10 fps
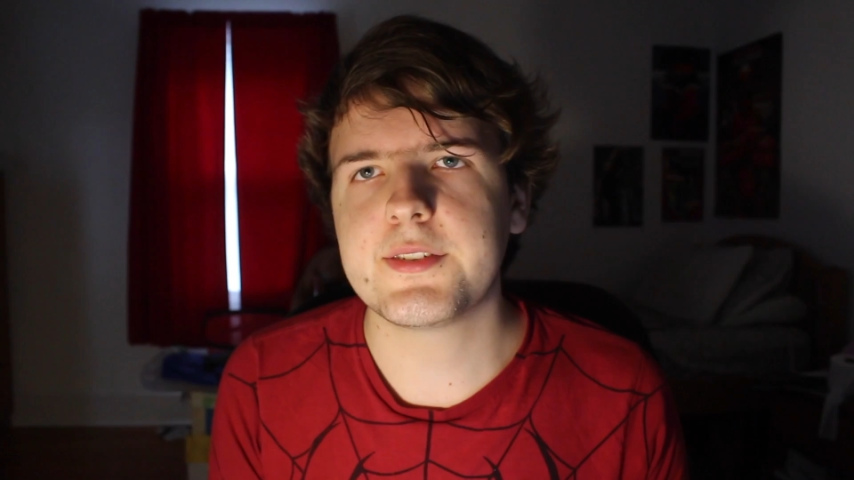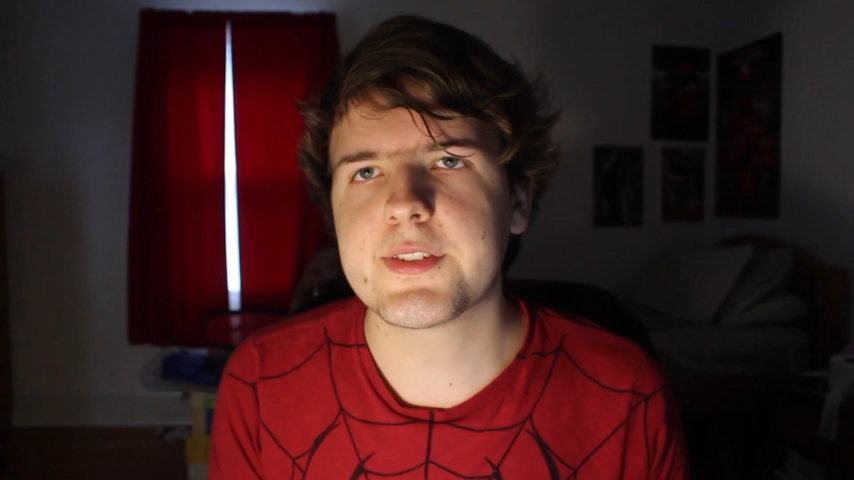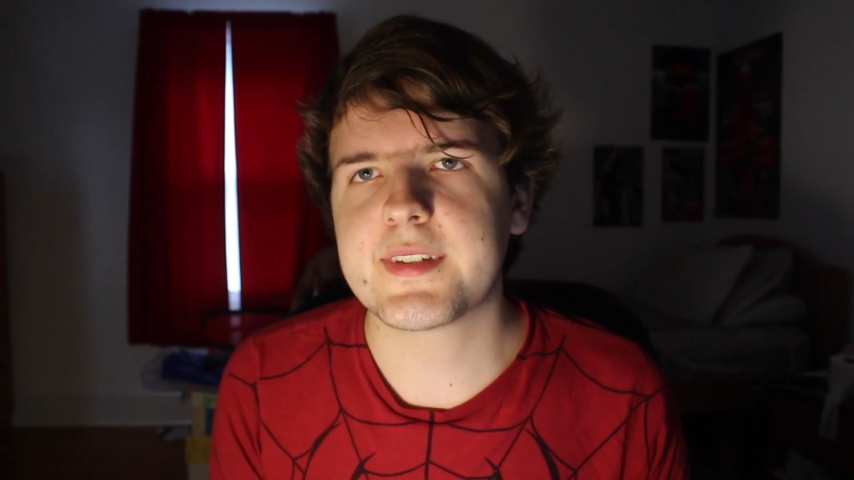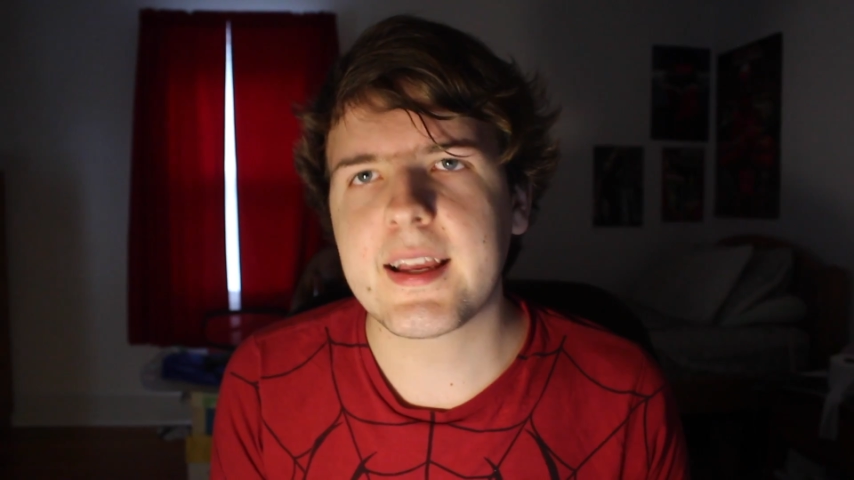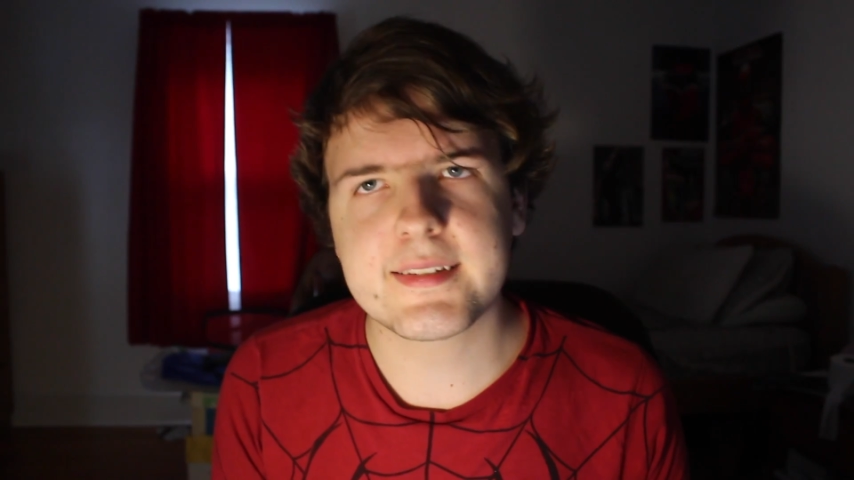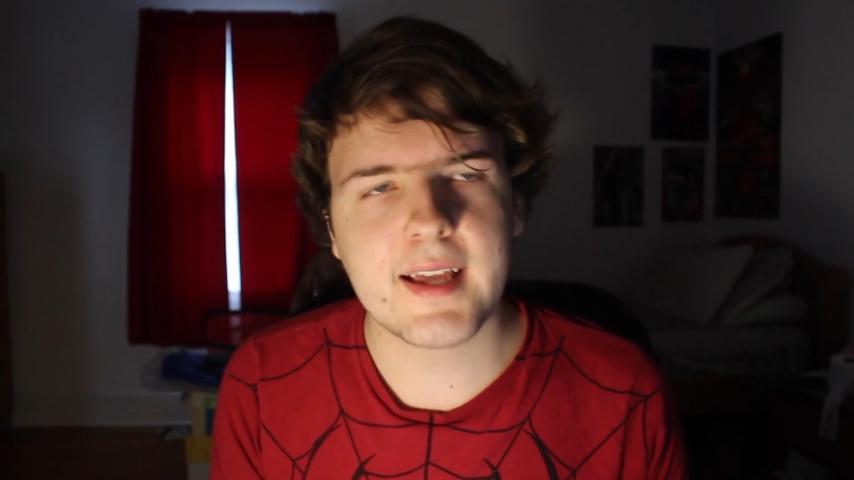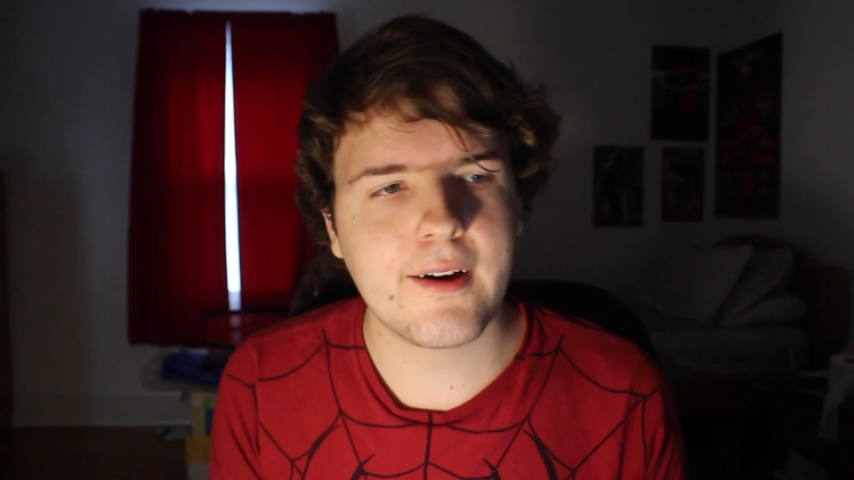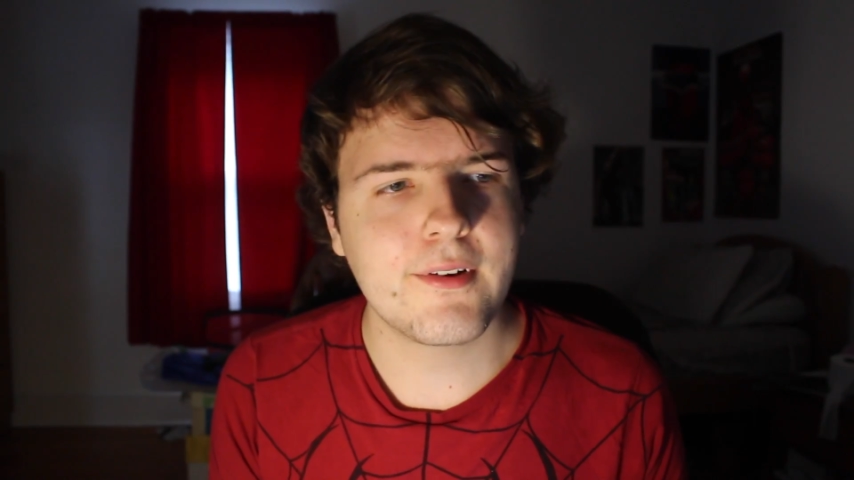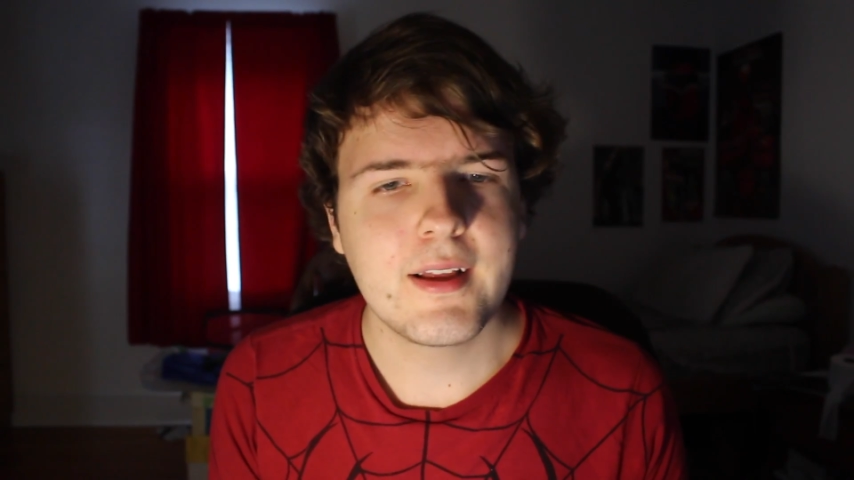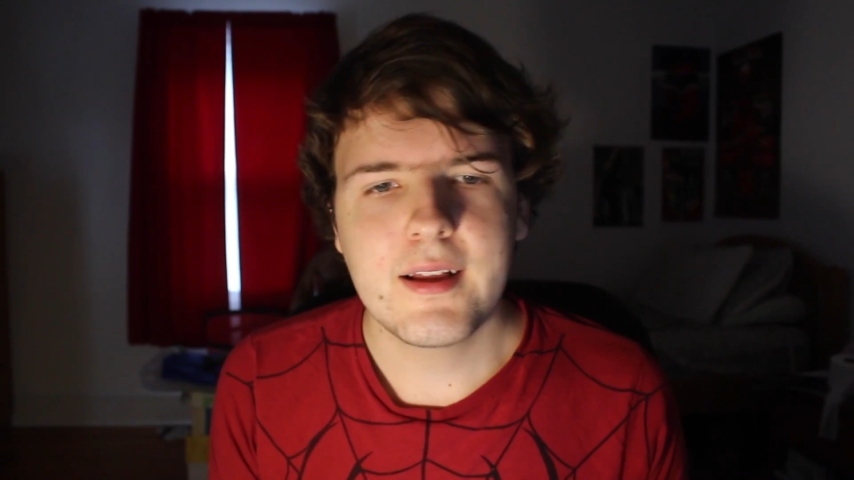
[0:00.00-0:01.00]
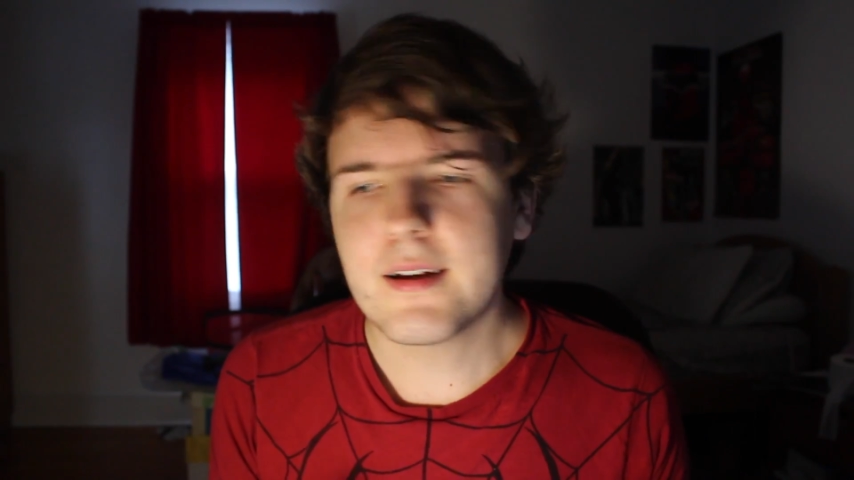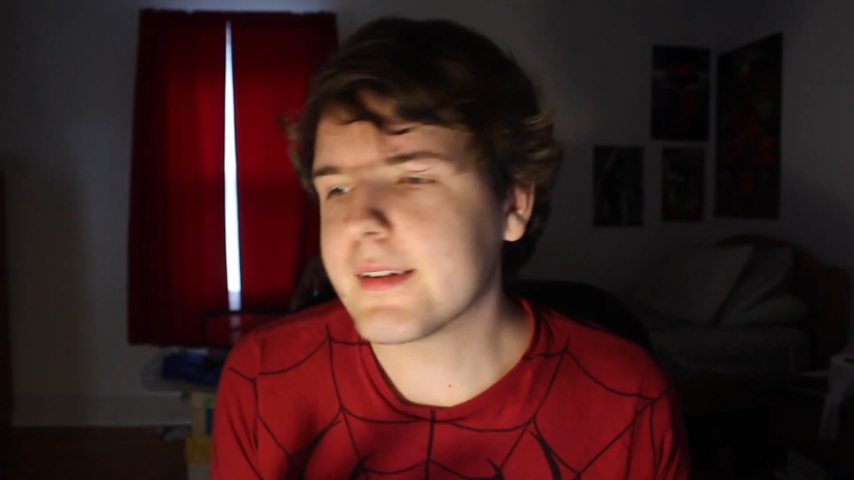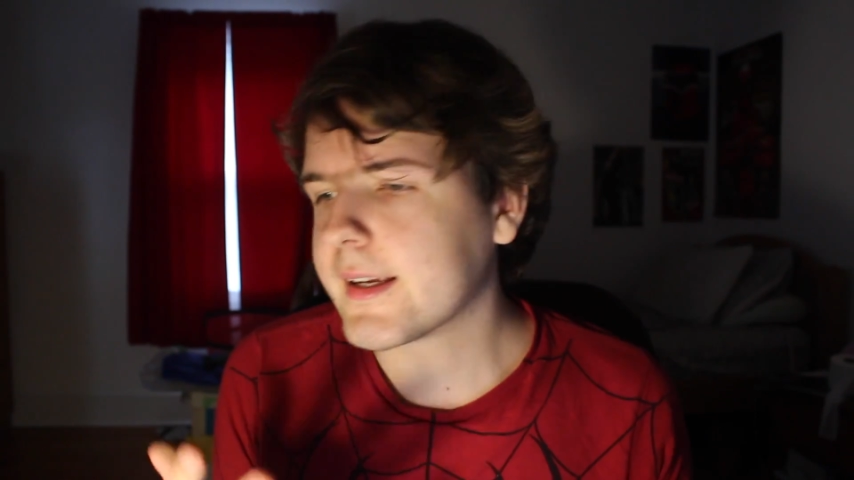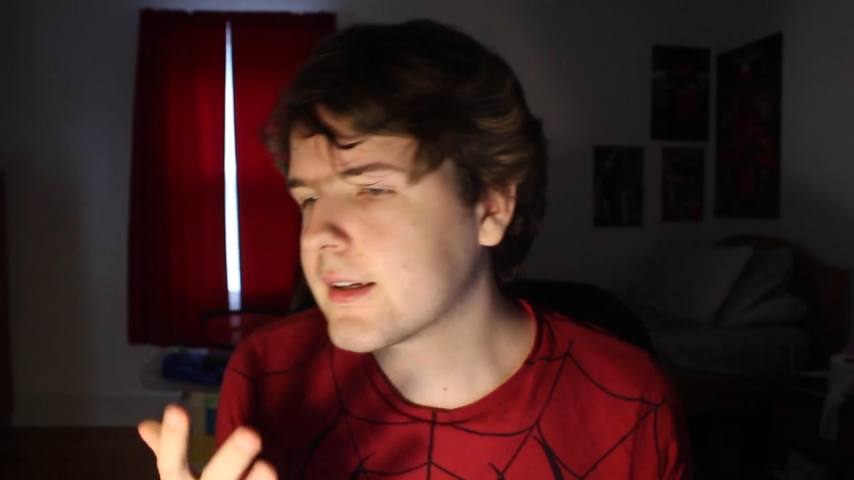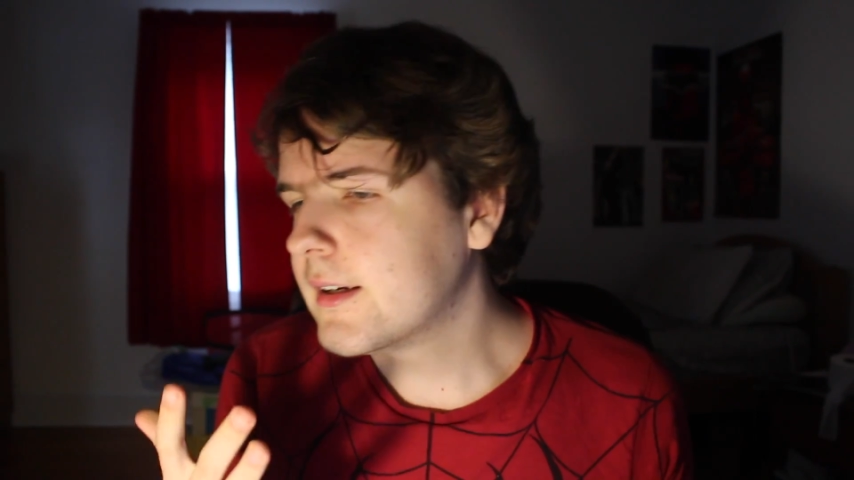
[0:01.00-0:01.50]
He just takes out
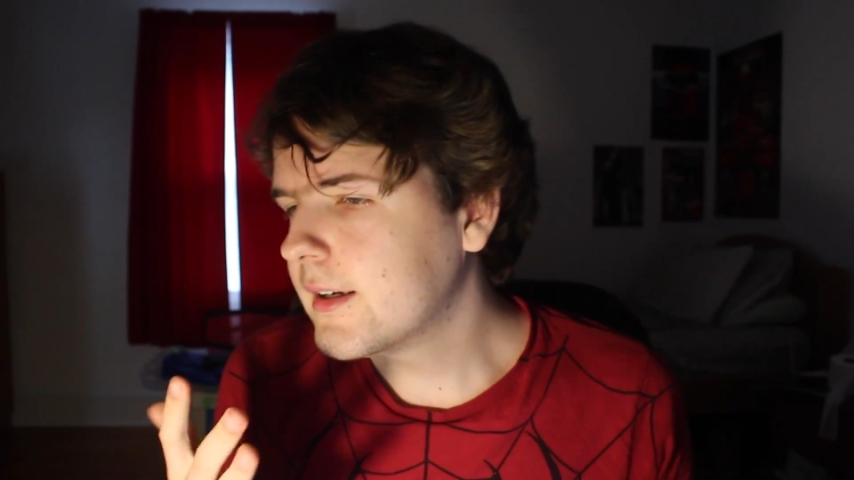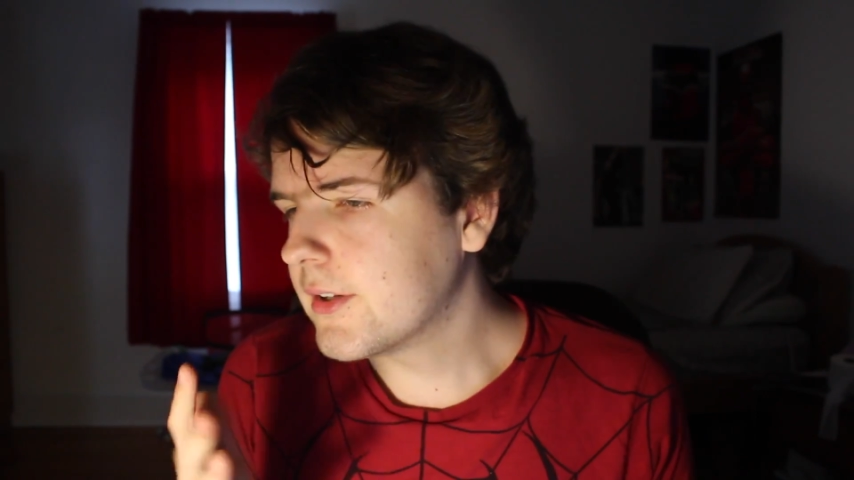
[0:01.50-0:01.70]
like